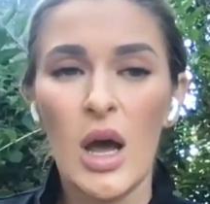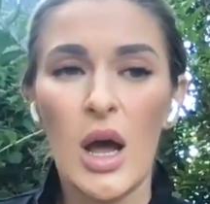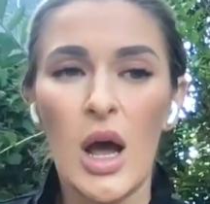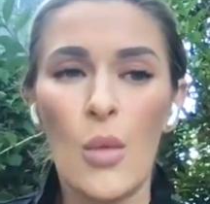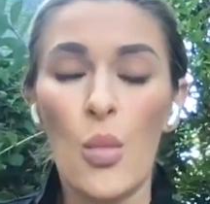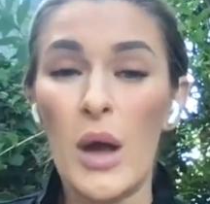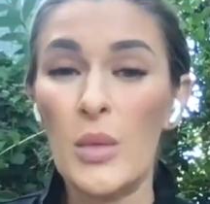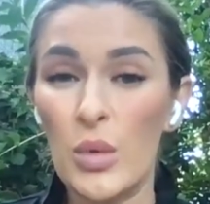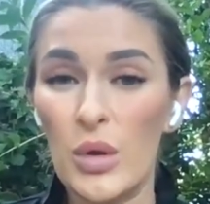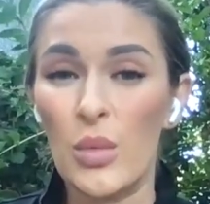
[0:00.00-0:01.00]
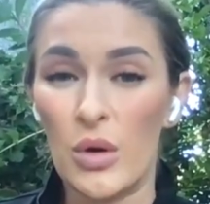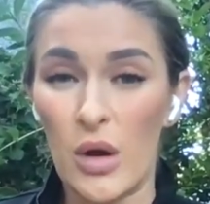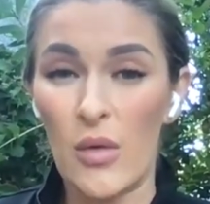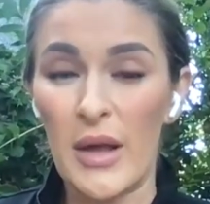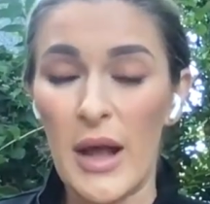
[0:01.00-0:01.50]
um, when we were
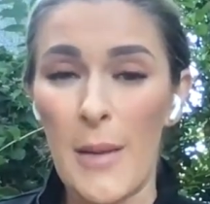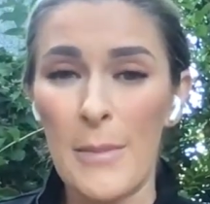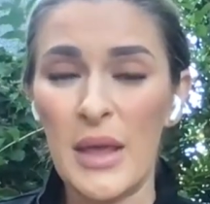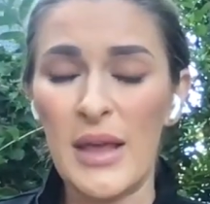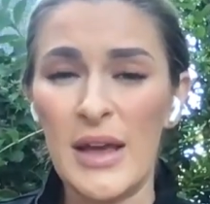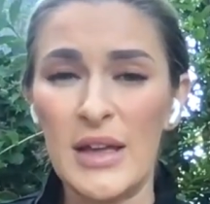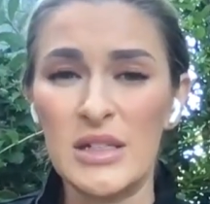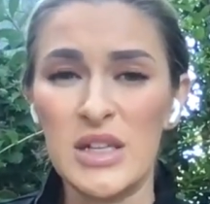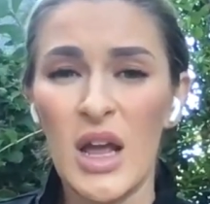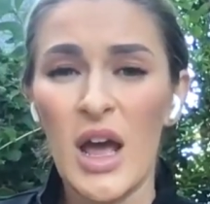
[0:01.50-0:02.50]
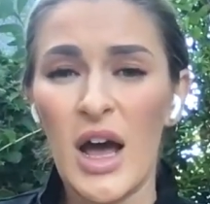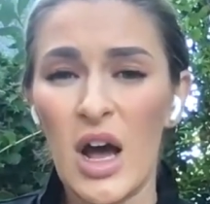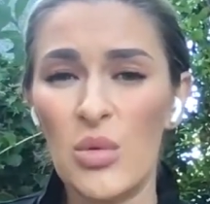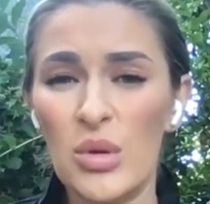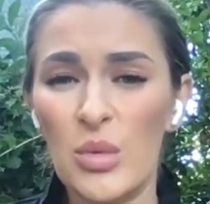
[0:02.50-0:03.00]
growing up and
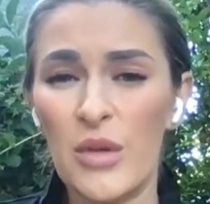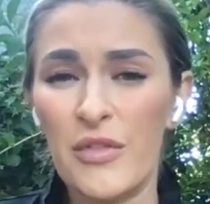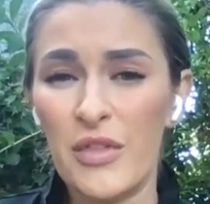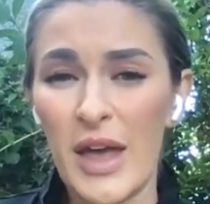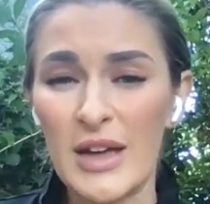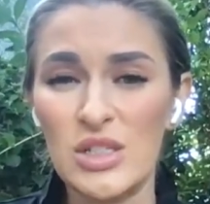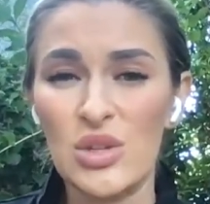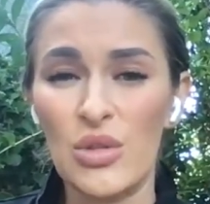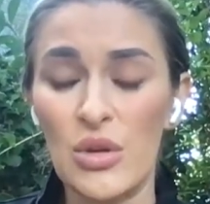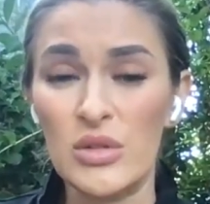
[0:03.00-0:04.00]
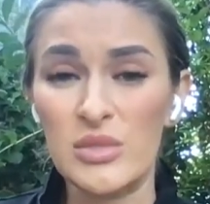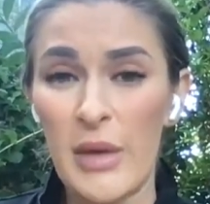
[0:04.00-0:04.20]
how we reflect those